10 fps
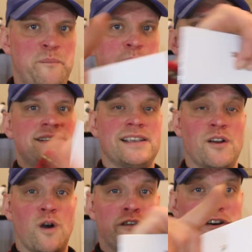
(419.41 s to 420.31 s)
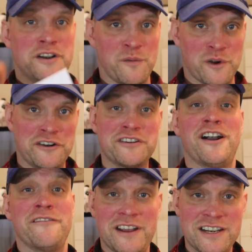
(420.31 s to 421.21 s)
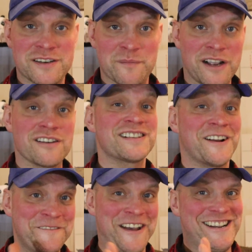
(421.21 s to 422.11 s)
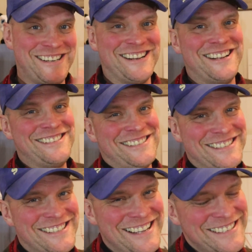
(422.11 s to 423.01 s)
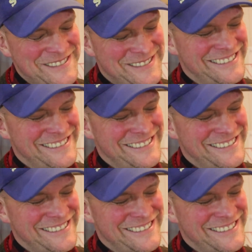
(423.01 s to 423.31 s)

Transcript: passing over the word convention because convention is there.